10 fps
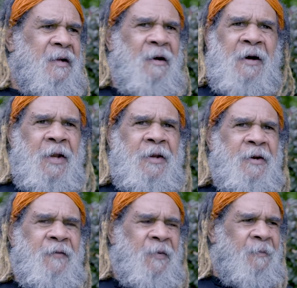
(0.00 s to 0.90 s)
Oh, they're
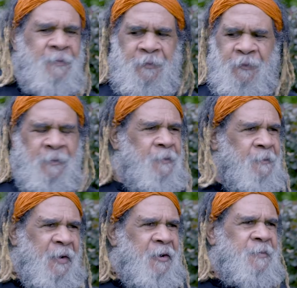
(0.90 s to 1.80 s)
doing it from
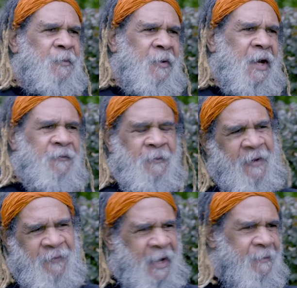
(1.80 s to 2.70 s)
very small age, from
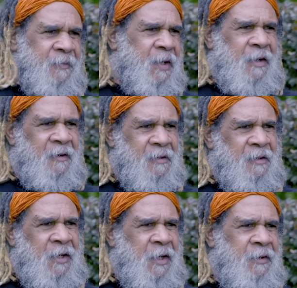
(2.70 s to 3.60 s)
11 up, yeah.
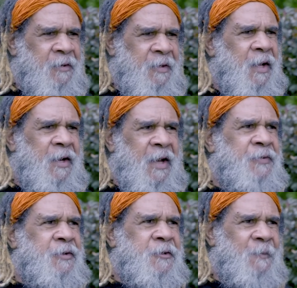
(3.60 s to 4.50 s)
And they're doing it now
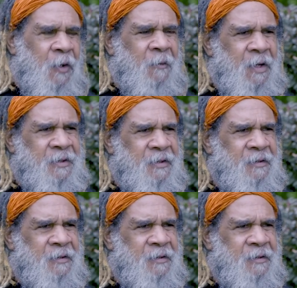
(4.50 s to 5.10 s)
to the smaller ones.